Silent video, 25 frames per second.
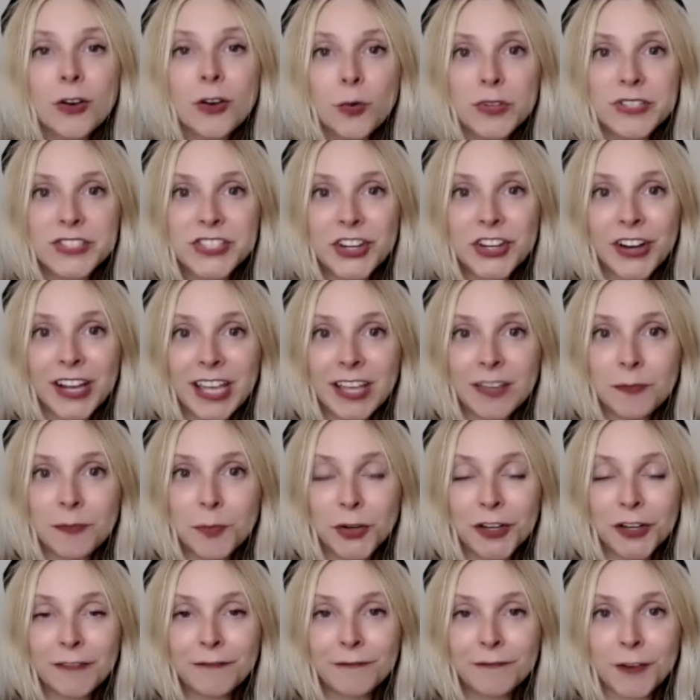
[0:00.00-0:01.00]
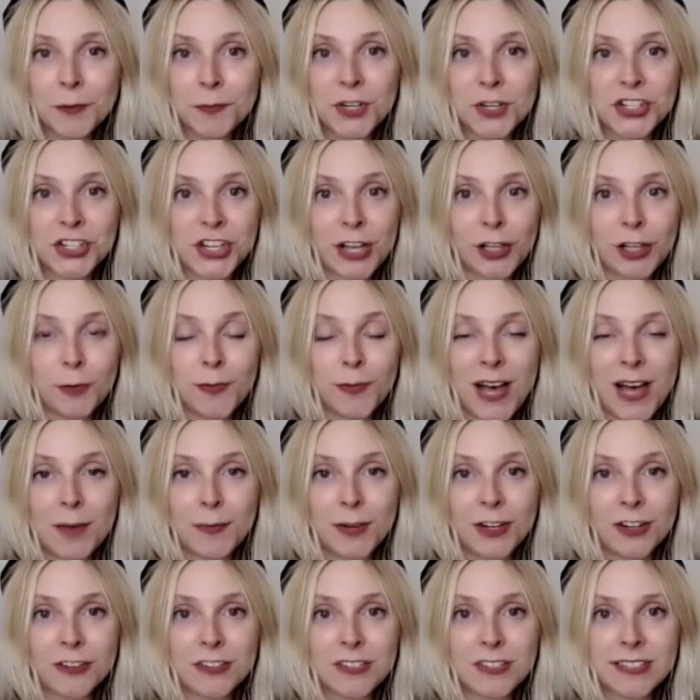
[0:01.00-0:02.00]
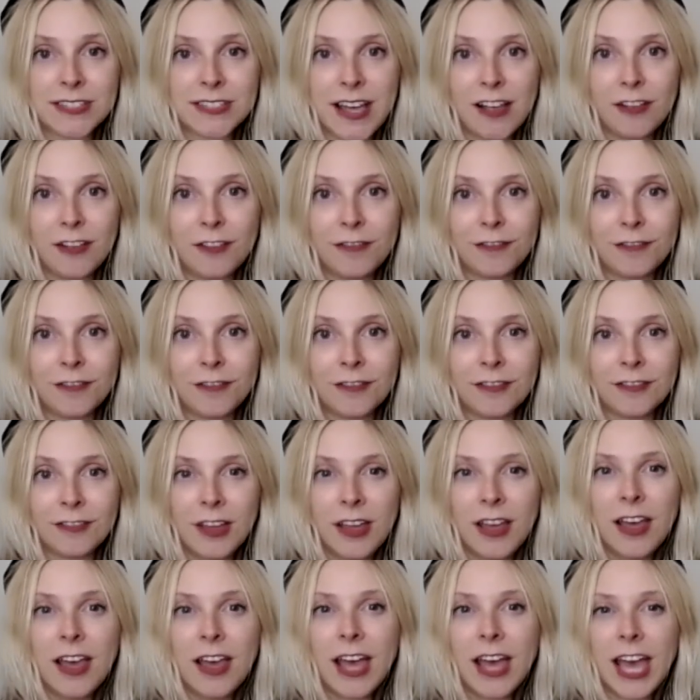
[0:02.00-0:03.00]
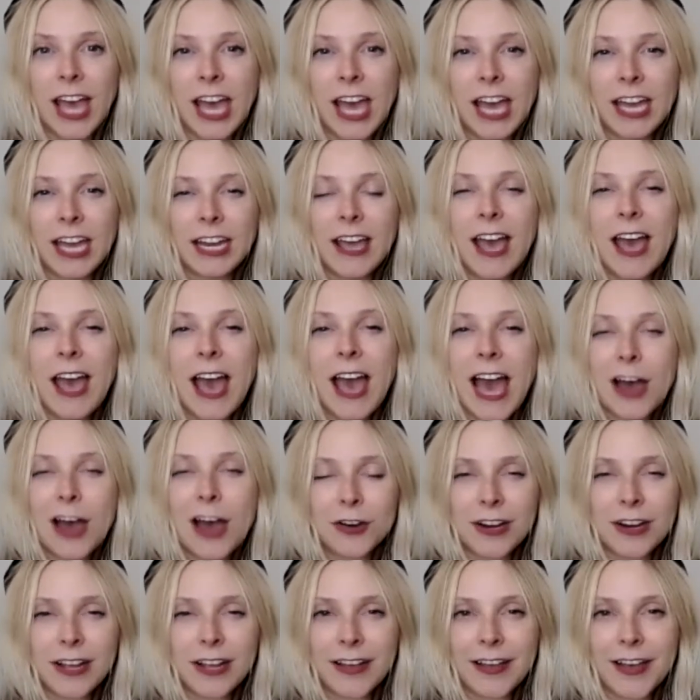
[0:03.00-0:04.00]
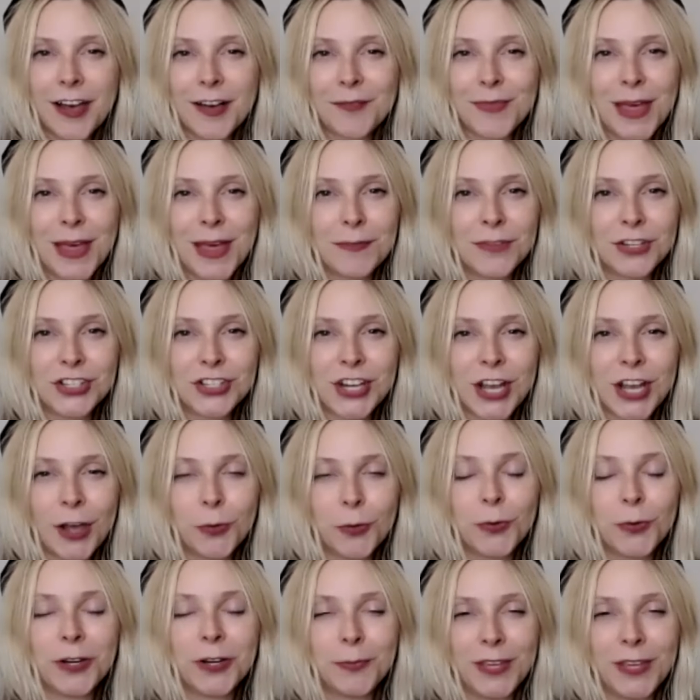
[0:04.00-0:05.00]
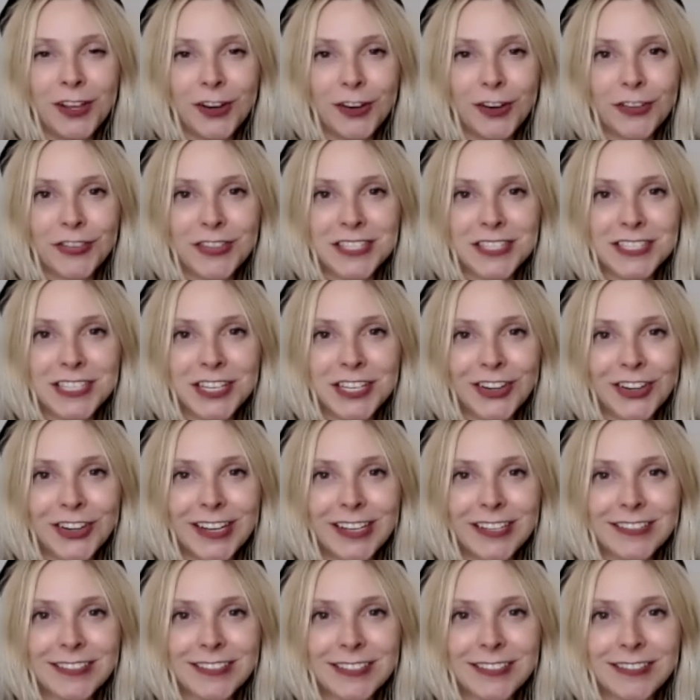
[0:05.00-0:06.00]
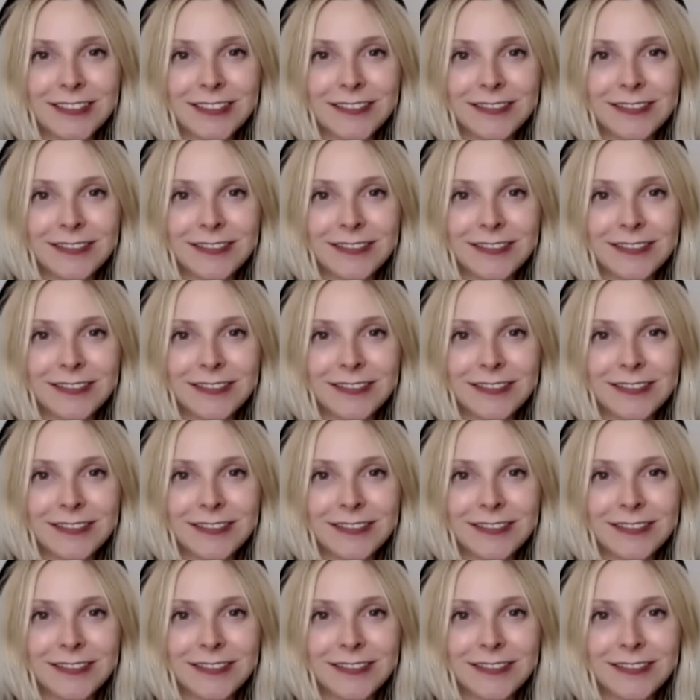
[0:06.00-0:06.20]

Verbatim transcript: was there input from michelle obama herself and how did it come that michelle would appear in the series